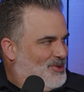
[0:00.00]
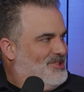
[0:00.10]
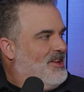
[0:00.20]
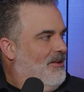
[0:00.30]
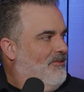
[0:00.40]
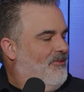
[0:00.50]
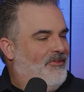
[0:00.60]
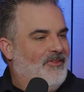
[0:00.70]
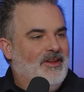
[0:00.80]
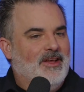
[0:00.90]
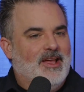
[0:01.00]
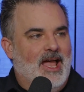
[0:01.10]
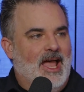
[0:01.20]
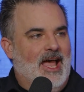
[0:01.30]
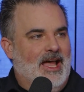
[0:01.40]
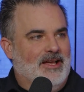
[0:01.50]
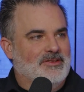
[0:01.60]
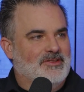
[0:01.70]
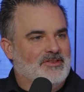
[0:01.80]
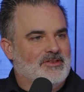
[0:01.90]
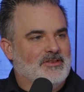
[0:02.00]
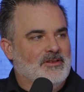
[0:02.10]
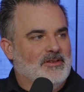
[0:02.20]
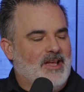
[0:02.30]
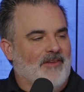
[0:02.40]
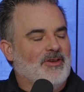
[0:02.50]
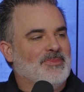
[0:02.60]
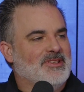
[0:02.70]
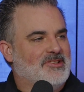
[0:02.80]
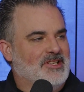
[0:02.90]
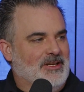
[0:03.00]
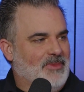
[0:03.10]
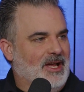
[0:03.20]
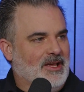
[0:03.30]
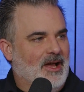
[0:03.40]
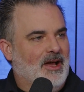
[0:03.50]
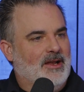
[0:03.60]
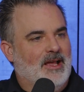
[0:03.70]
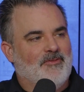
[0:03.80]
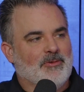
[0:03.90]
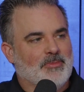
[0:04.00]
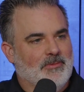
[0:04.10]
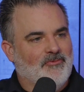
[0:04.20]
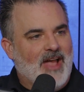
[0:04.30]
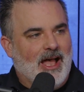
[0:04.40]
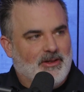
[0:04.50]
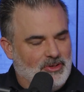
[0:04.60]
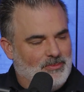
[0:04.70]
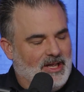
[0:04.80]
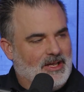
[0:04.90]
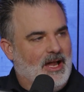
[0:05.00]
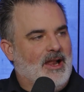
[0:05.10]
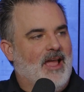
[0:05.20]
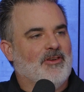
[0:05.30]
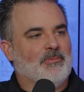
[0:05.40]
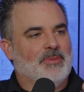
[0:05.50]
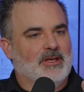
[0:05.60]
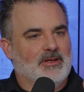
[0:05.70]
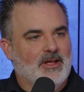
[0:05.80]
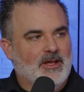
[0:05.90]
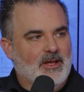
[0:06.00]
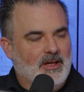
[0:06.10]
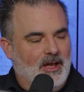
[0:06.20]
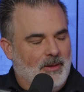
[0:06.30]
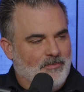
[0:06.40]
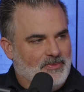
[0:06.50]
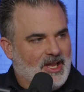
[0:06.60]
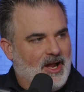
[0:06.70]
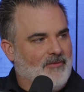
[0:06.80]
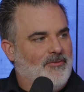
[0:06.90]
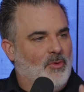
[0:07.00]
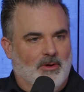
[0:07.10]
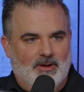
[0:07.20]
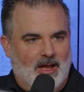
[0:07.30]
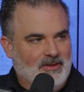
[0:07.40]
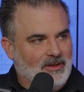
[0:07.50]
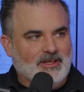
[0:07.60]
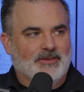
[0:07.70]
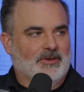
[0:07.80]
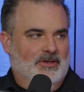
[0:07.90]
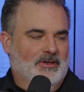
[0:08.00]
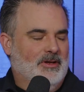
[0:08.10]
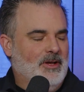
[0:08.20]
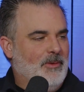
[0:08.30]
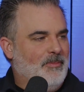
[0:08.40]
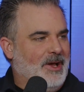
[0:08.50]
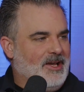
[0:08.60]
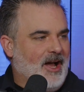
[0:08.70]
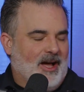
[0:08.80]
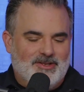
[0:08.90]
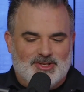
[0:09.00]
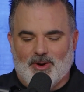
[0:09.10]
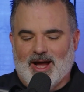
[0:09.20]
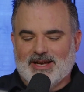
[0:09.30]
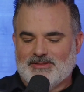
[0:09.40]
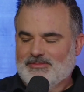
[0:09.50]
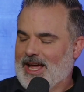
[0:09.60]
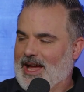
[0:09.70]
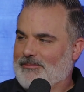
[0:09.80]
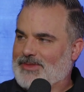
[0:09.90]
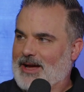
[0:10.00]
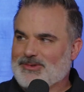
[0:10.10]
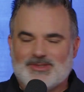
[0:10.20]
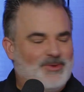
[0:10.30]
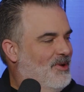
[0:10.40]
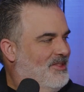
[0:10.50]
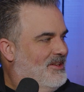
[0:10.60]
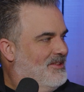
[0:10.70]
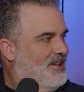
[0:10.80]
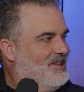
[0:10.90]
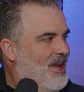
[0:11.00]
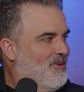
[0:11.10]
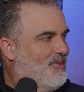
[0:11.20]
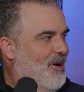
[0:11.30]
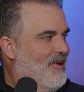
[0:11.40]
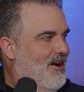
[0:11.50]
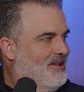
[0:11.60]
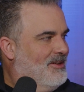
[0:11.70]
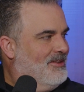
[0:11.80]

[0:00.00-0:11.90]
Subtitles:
herself as having been seen by God, having been valued by God, having been cared for and delivered by God. And so that was the one that came to my mind.